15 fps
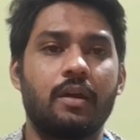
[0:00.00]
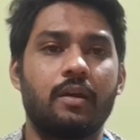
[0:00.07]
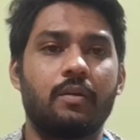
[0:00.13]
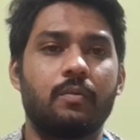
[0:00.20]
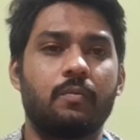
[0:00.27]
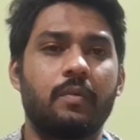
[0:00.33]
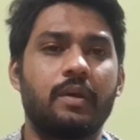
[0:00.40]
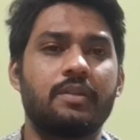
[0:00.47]

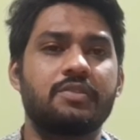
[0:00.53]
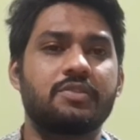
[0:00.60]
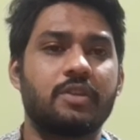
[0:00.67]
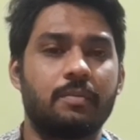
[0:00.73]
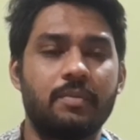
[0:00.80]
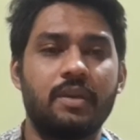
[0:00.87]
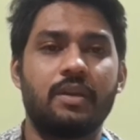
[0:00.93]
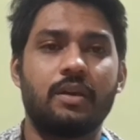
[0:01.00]
When
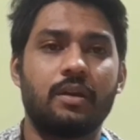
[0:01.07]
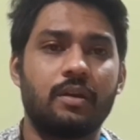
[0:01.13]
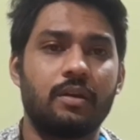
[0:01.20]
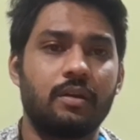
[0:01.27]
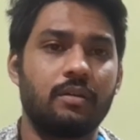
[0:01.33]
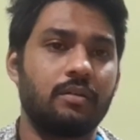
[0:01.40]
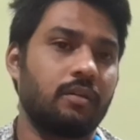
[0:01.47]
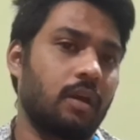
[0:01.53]
Shamika